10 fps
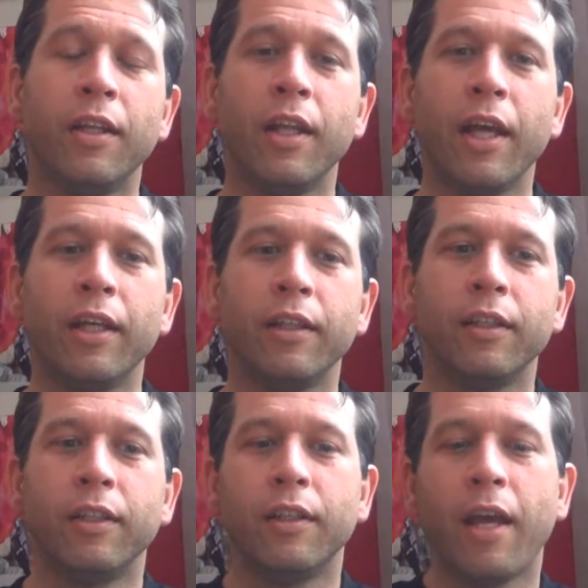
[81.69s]
that
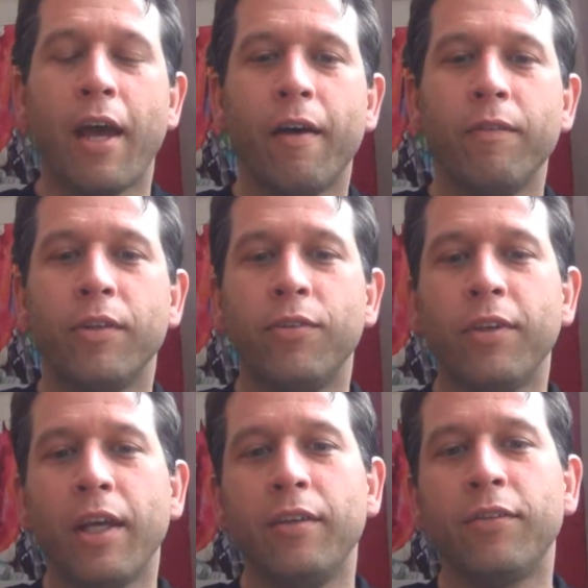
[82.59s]
have this
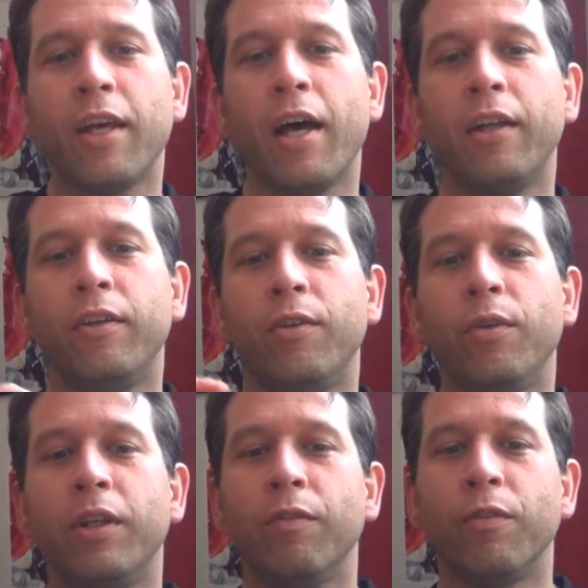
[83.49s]
nice
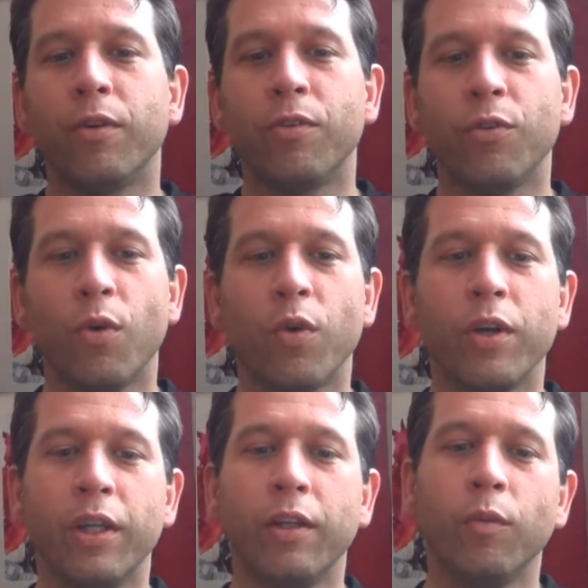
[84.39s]
continuity for a
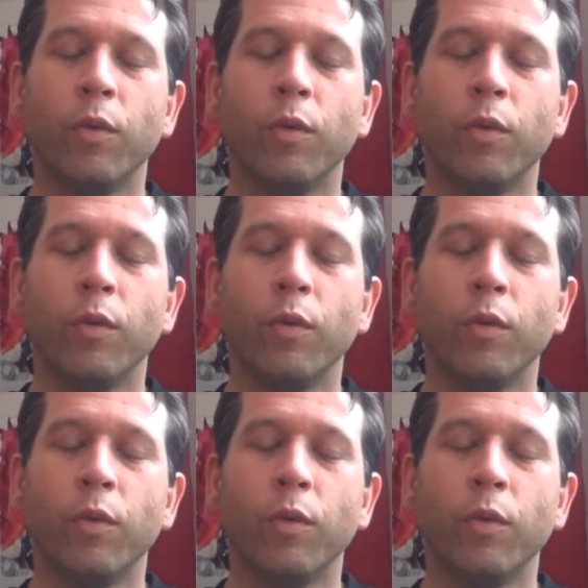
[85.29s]
story.